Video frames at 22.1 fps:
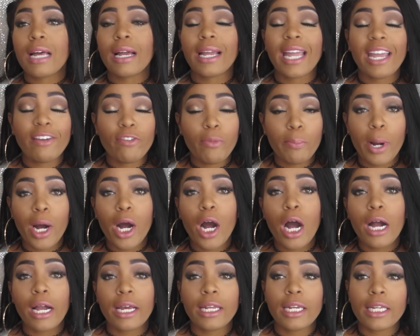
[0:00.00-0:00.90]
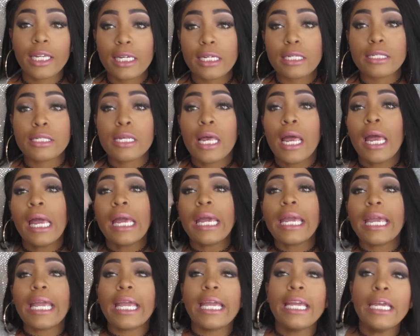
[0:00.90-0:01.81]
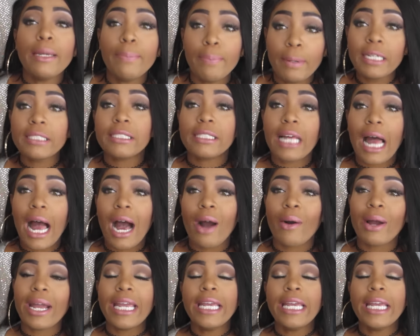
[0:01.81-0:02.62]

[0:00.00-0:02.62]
I gave him a hug and a kiss, and he peaced out,